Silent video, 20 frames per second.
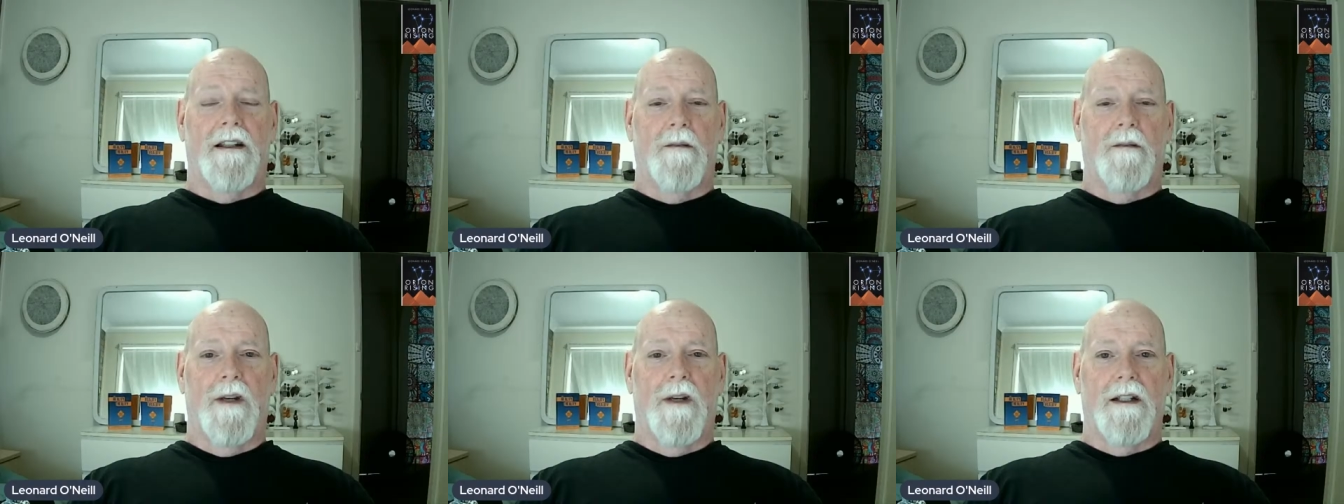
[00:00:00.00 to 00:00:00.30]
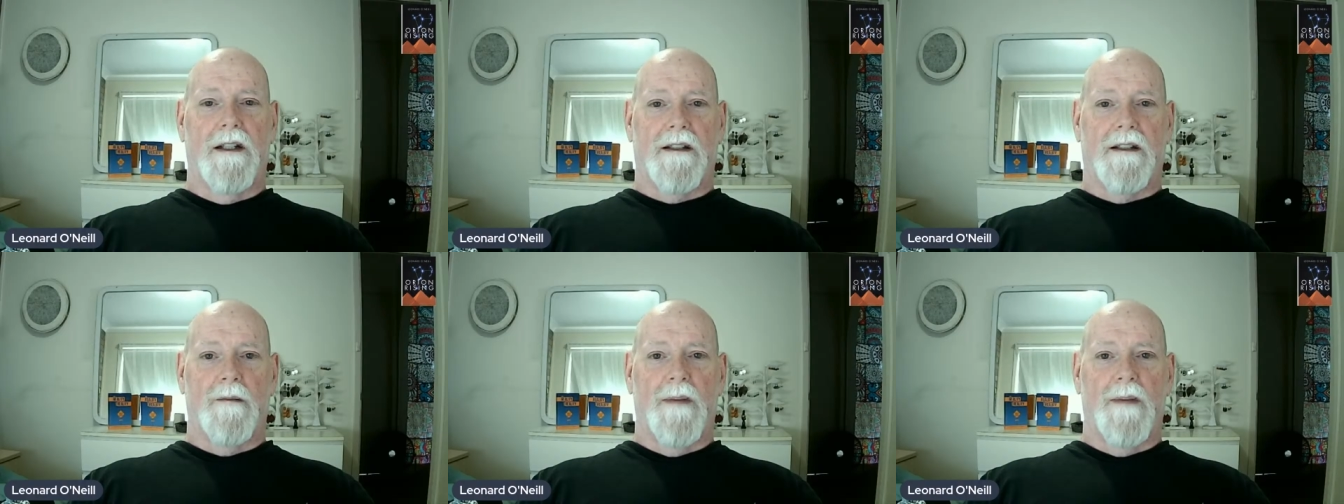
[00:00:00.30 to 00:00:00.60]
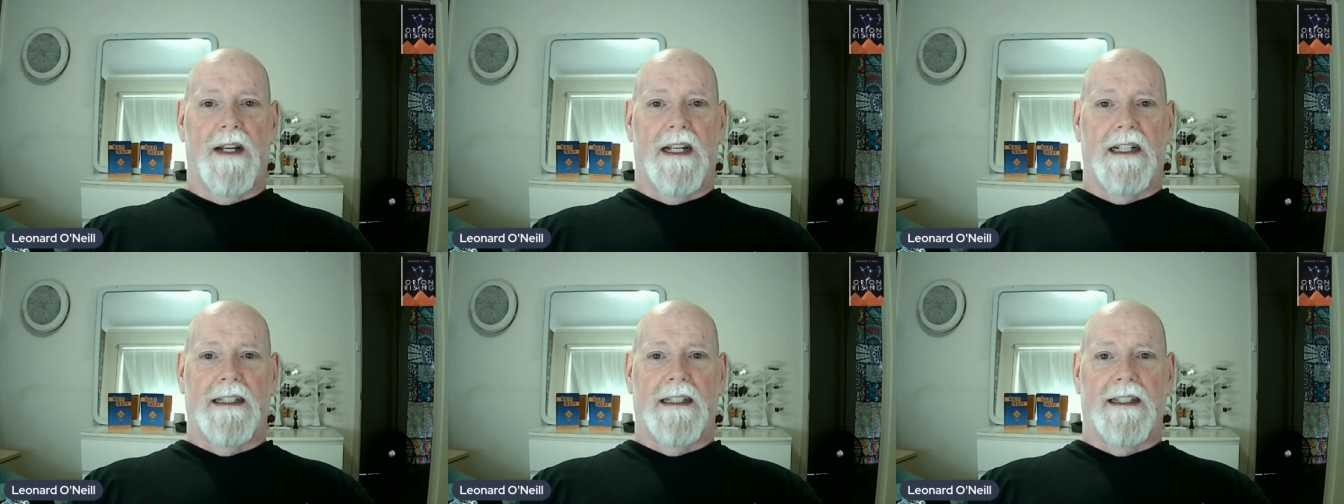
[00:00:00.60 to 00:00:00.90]
because some
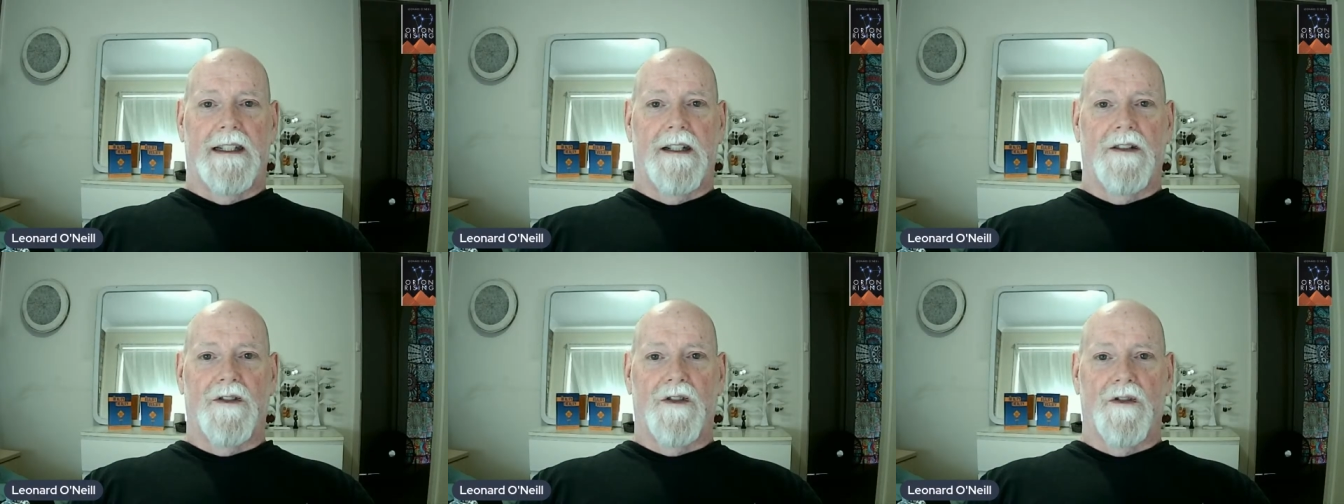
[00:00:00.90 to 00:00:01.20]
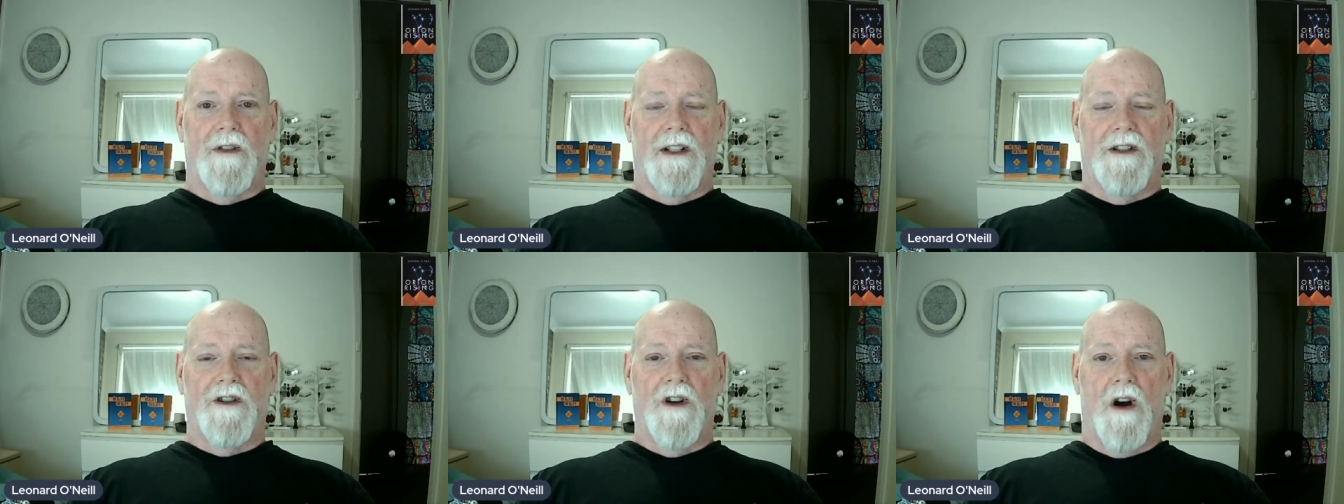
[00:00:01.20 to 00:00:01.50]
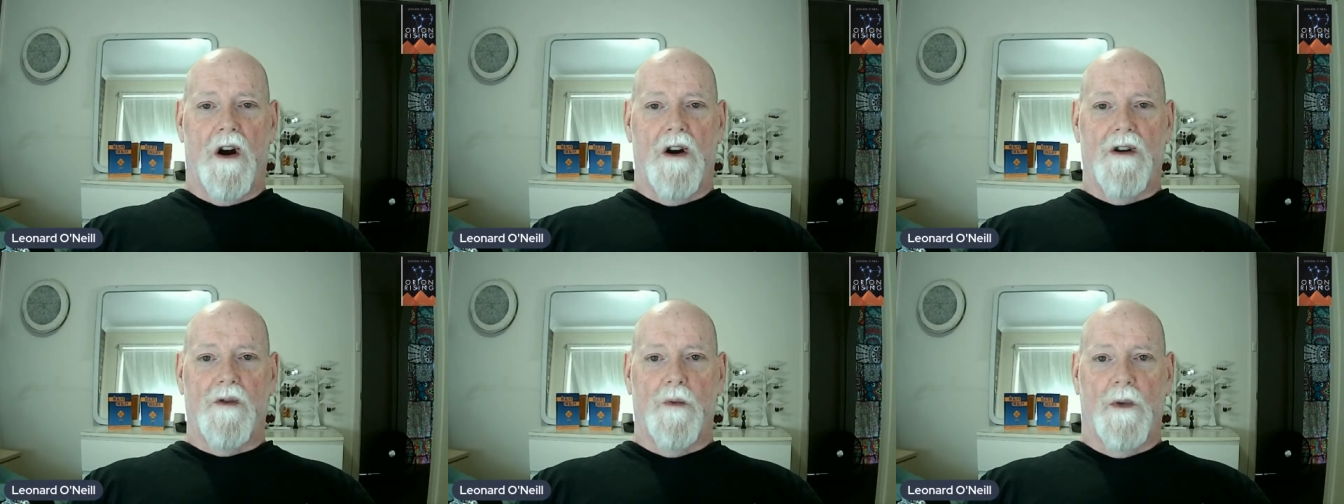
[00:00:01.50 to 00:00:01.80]
aliens are in
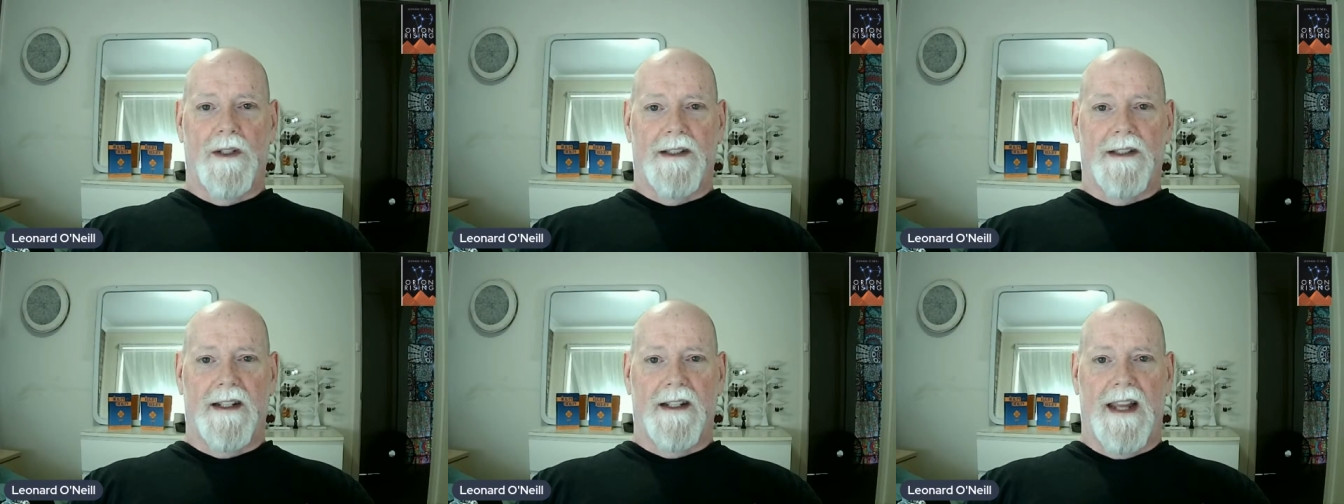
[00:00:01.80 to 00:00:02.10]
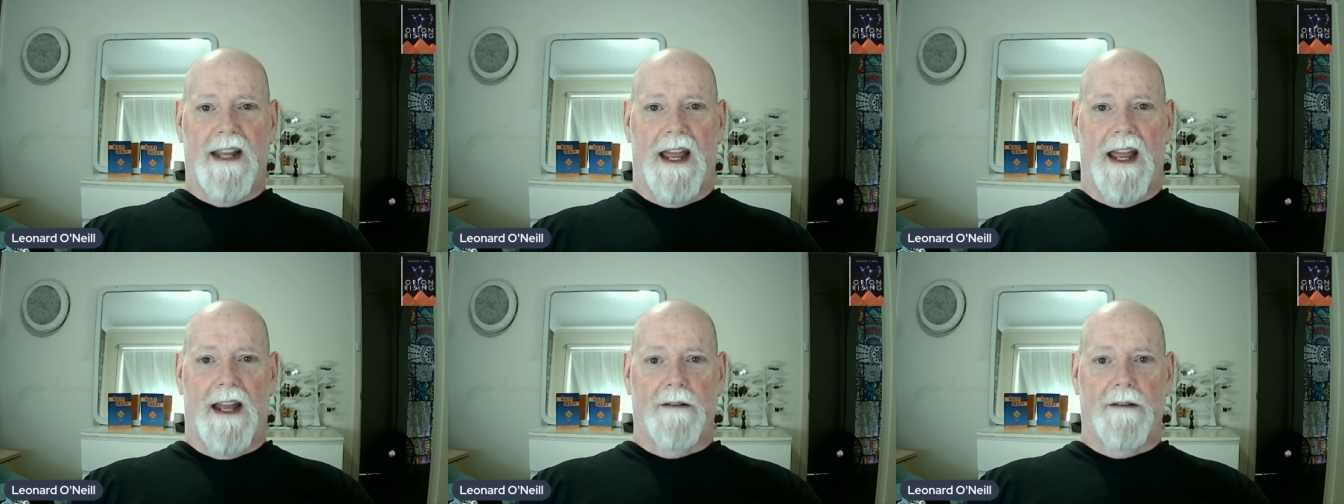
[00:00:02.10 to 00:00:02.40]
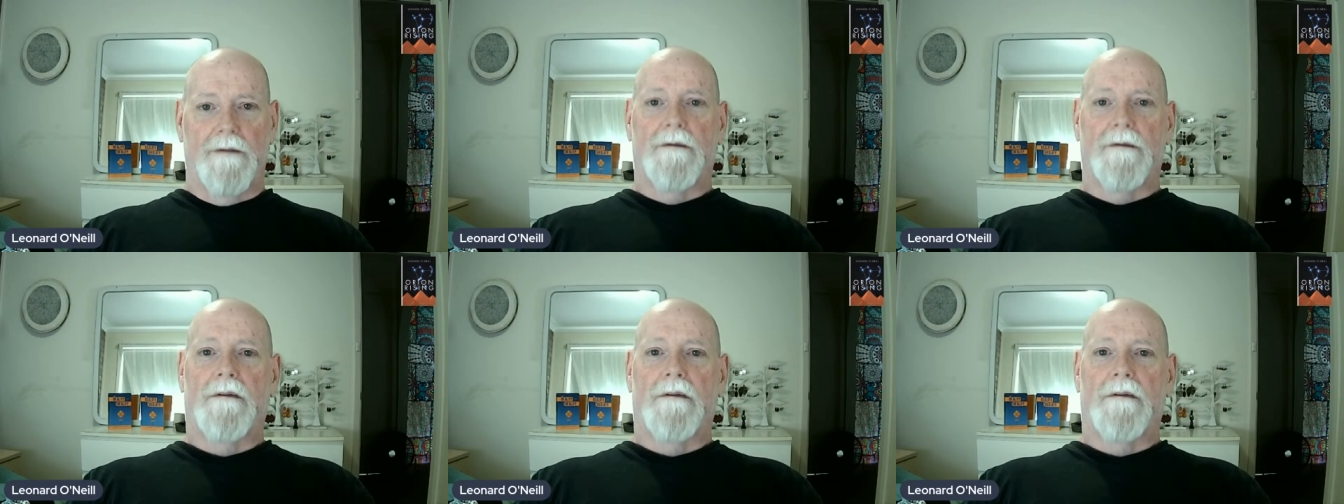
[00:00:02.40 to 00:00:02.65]
charge once again.